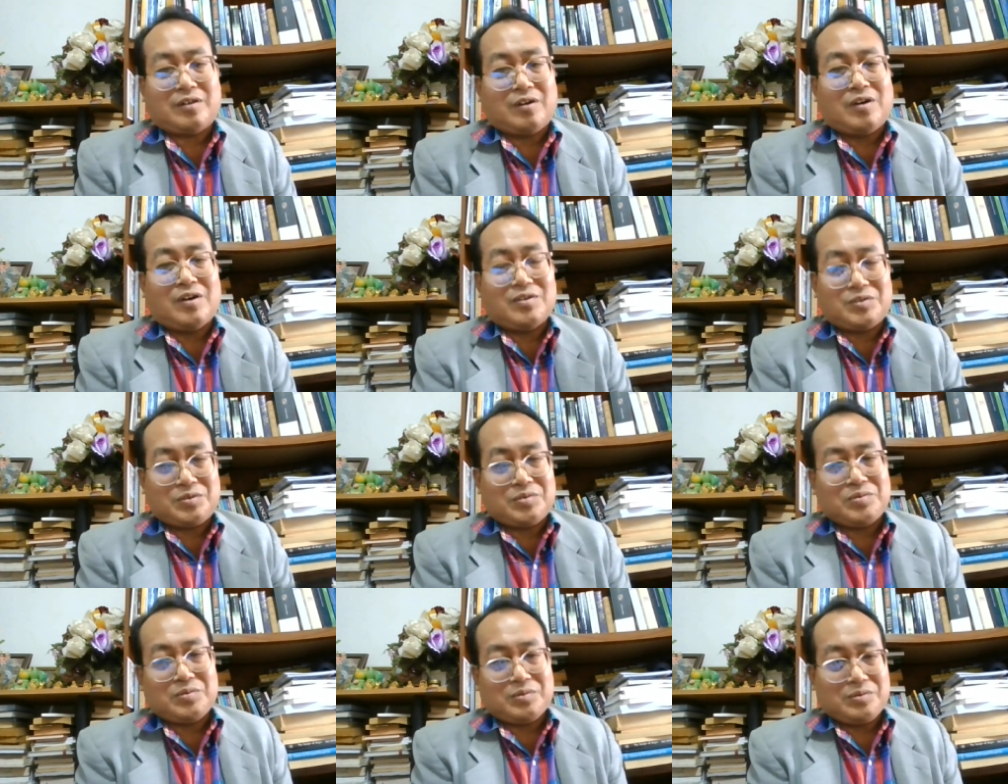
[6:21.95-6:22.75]
talk
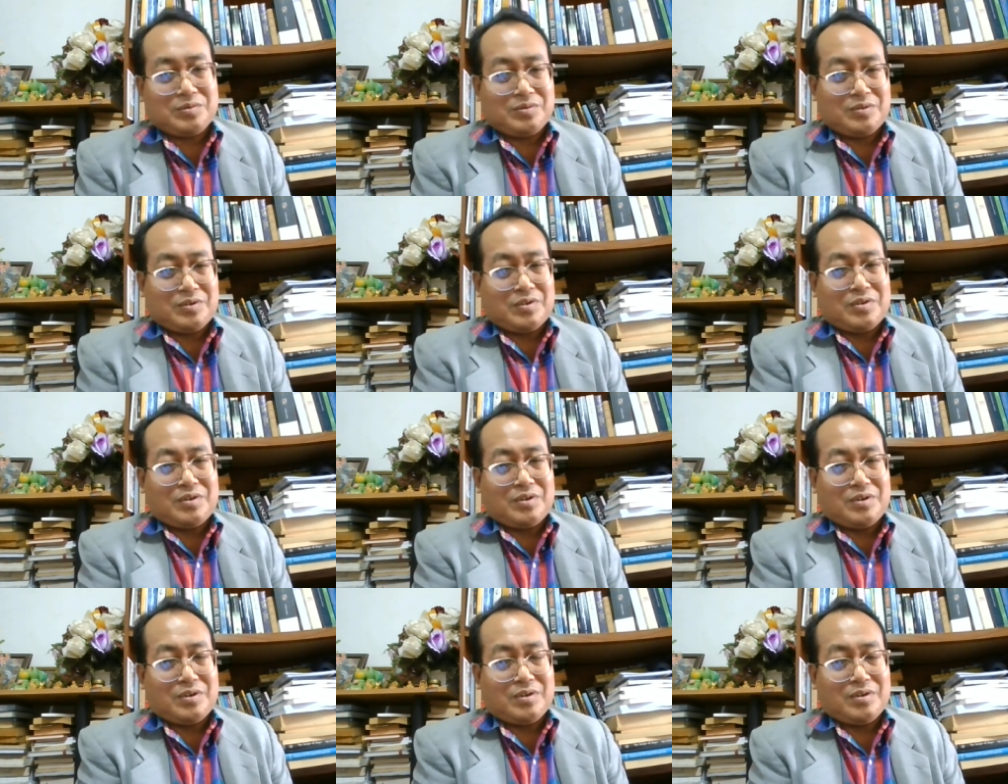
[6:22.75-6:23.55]
to
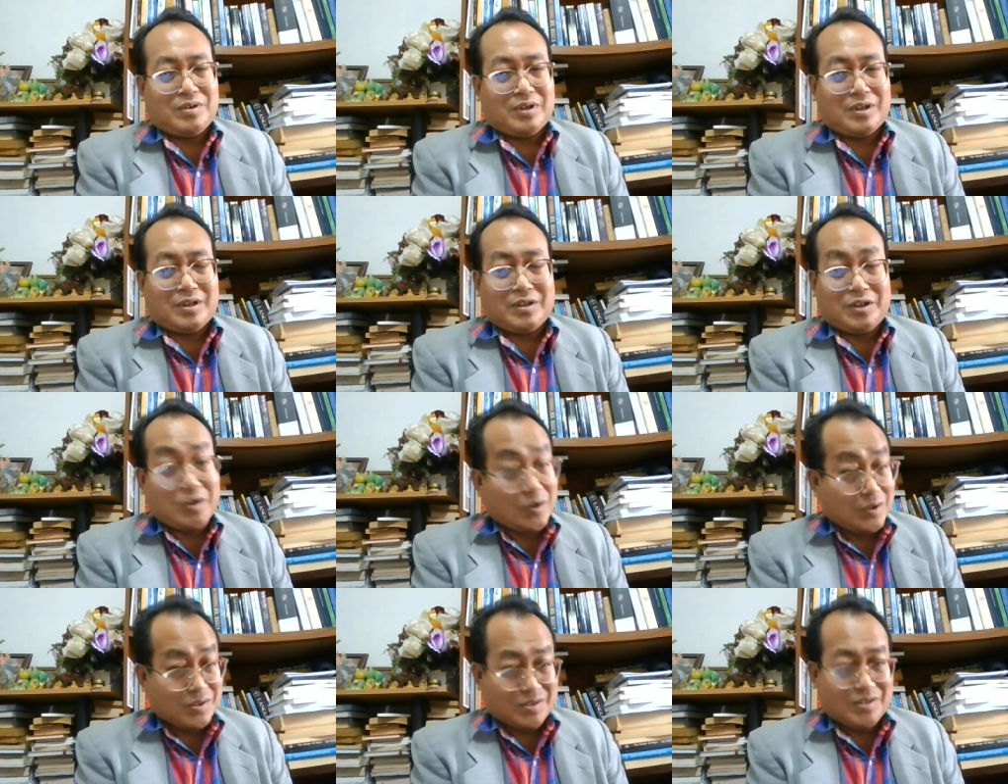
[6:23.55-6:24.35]
the
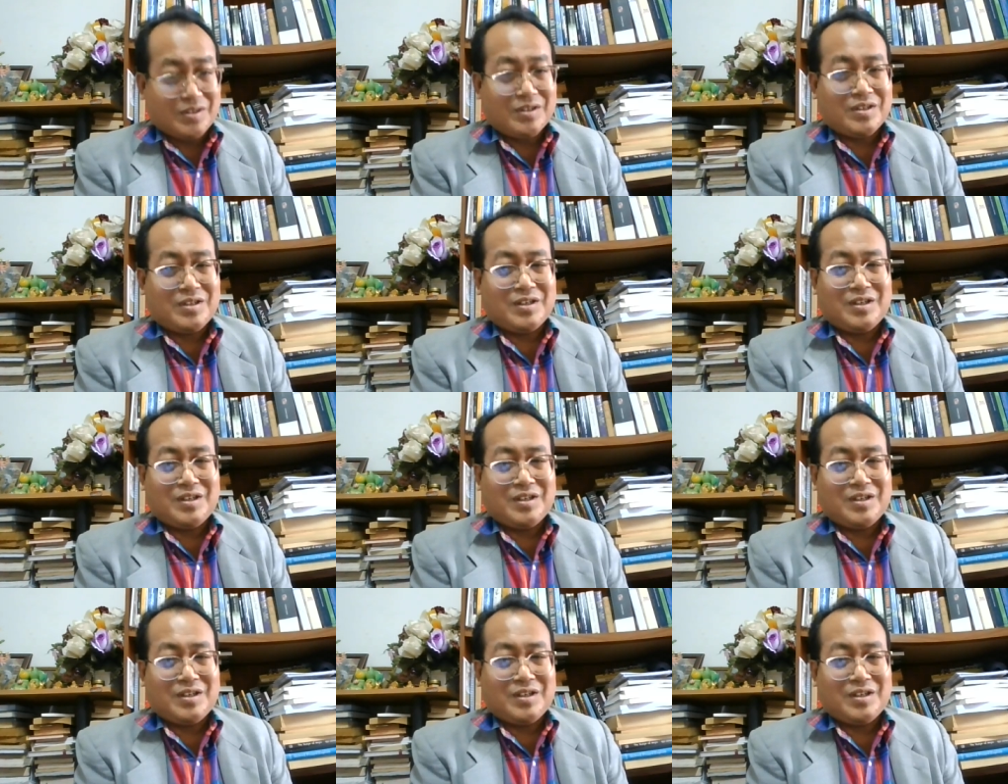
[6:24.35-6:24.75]
author,